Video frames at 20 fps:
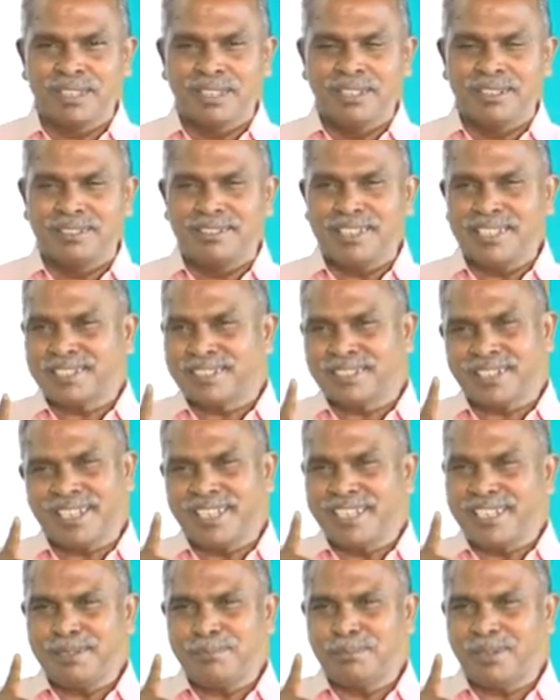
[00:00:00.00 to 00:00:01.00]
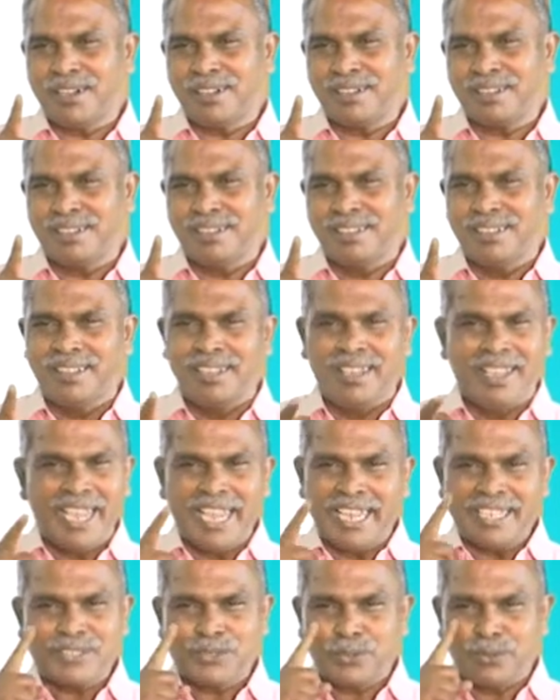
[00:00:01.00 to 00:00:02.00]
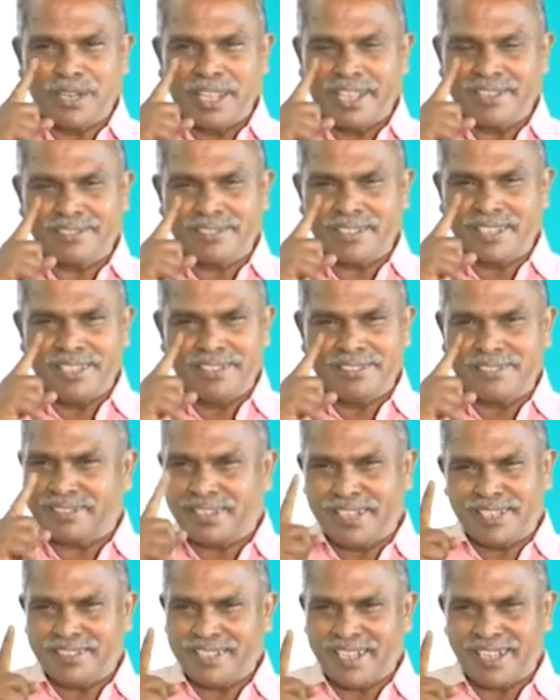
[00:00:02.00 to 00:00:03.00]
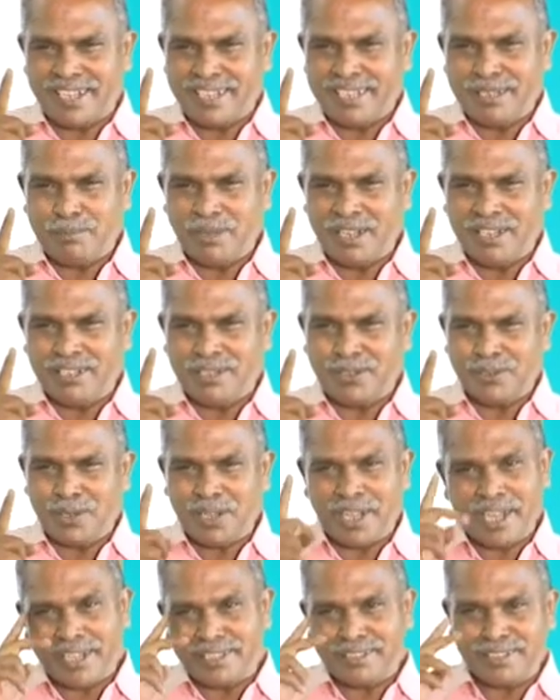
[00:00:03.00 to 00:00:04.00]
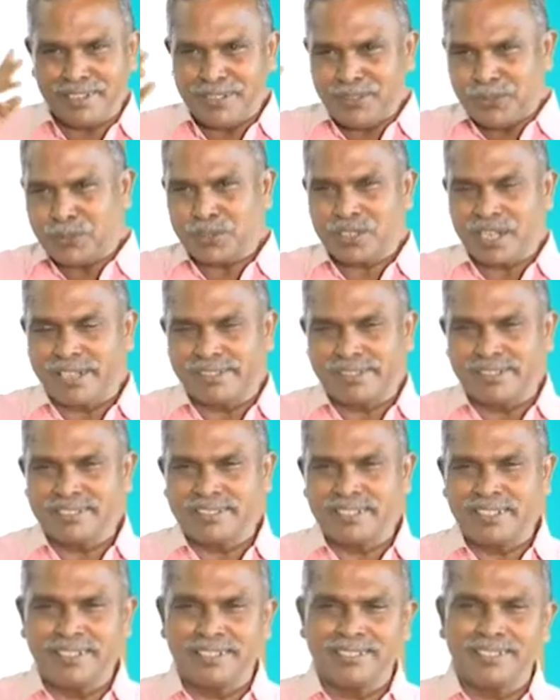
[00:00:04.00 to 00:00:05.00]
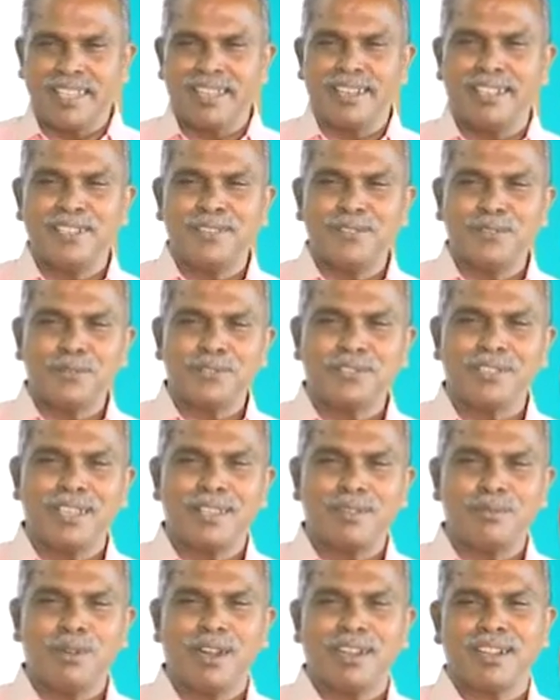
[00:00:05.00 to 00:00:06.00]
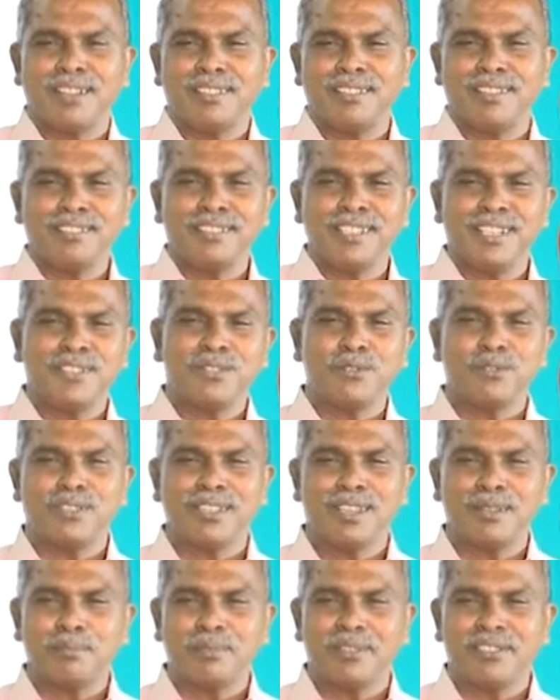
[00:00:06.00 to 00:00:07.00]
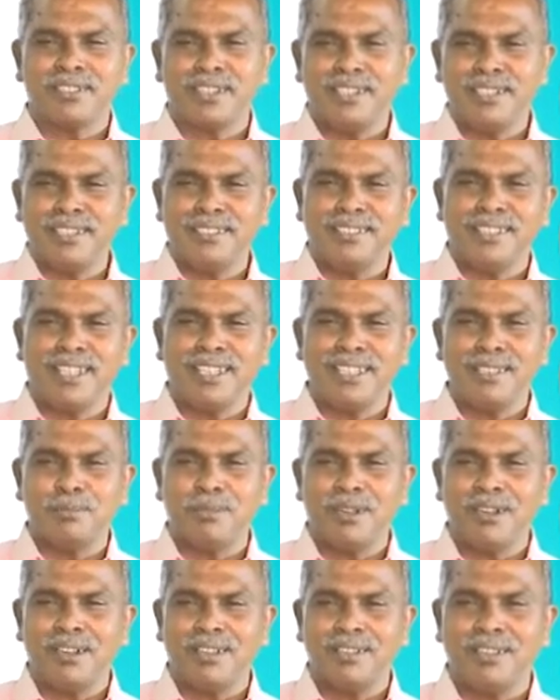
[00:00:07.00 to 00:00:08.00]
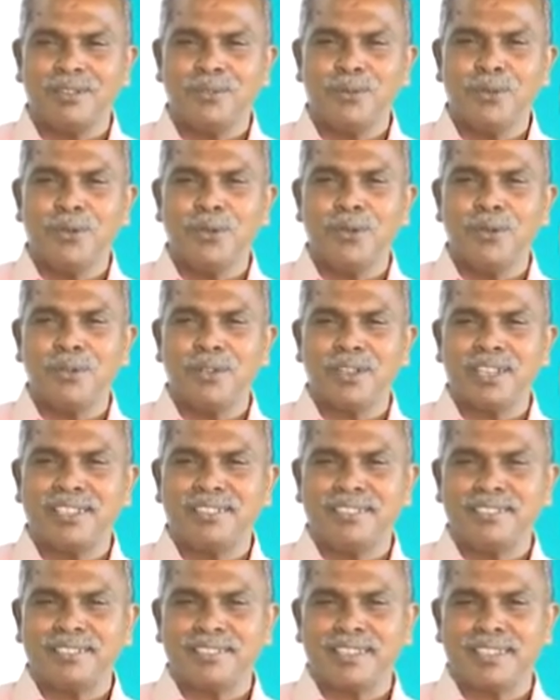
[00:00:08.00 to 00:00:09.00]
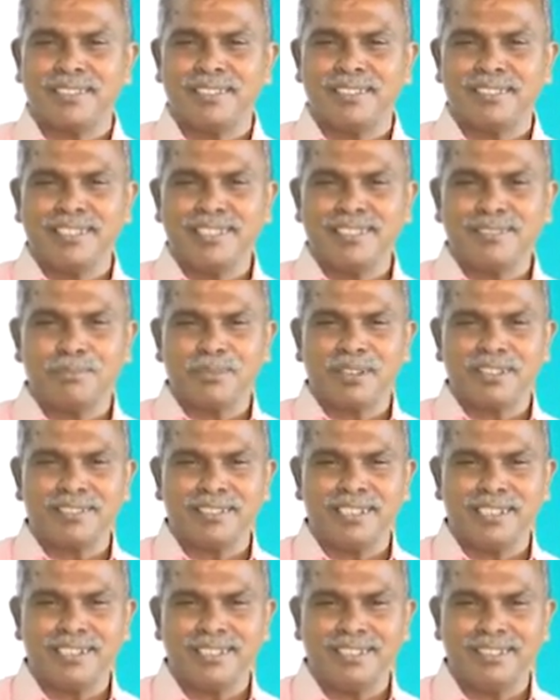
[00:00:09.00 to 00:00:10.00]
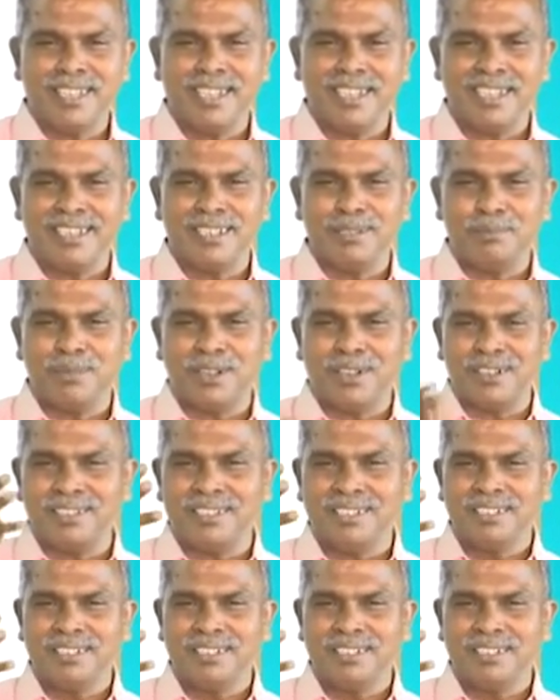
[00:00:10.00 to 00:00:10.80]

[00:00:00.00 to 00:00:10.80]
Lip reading: Next, eyeball. As soon as I say the eyeball, already you started saying, sir, I know, sir, what are the things which are present in the eyeball? Oh, okay, these are the things present in the eyeball.